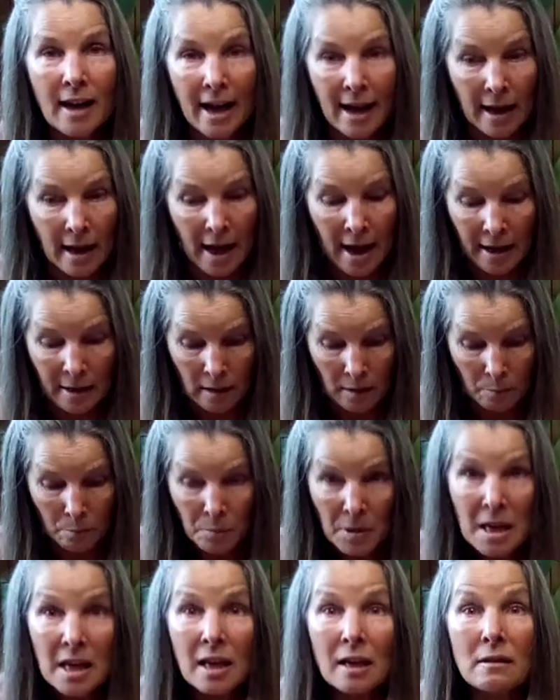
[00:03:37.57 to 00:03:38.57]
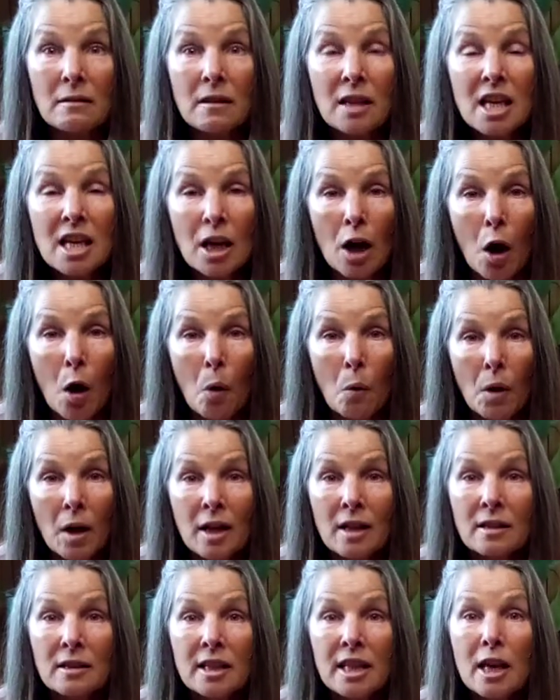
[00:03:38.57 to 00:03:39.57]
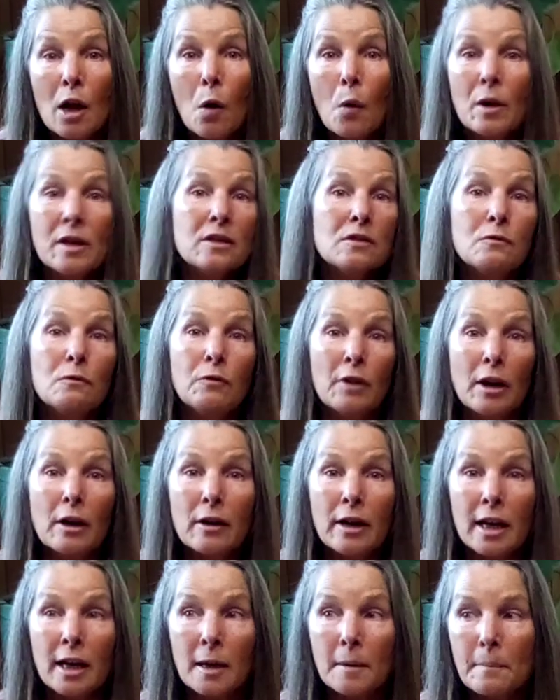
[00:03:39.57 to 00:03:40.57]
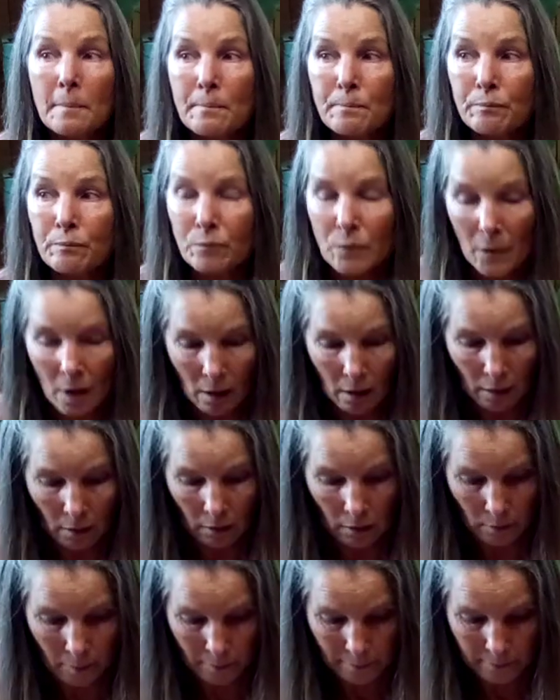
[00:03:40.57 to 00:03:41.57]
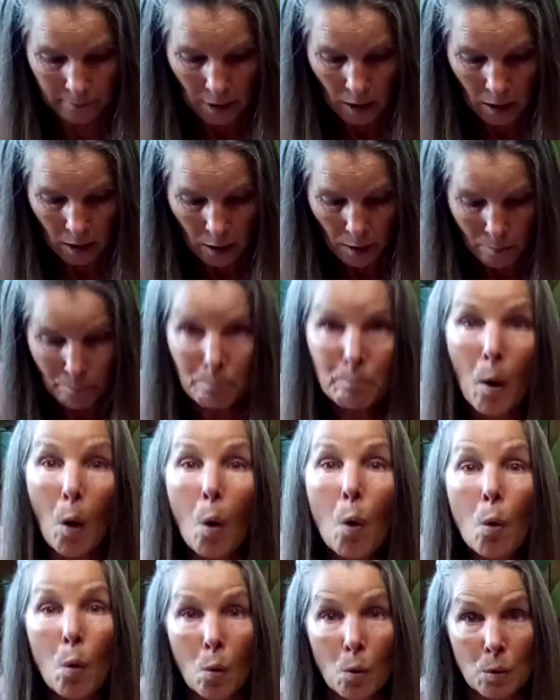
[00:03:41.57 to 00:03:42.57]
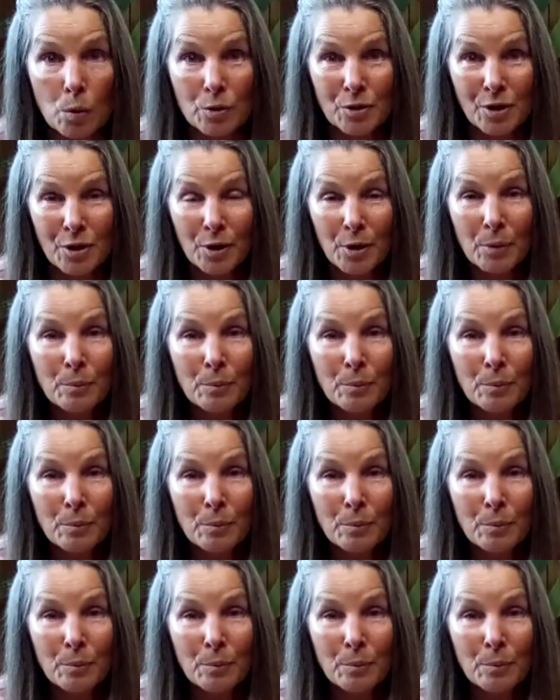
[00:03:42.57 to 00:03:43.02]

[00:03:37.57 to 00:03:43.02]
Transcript: and being in Leo, Leo is very bold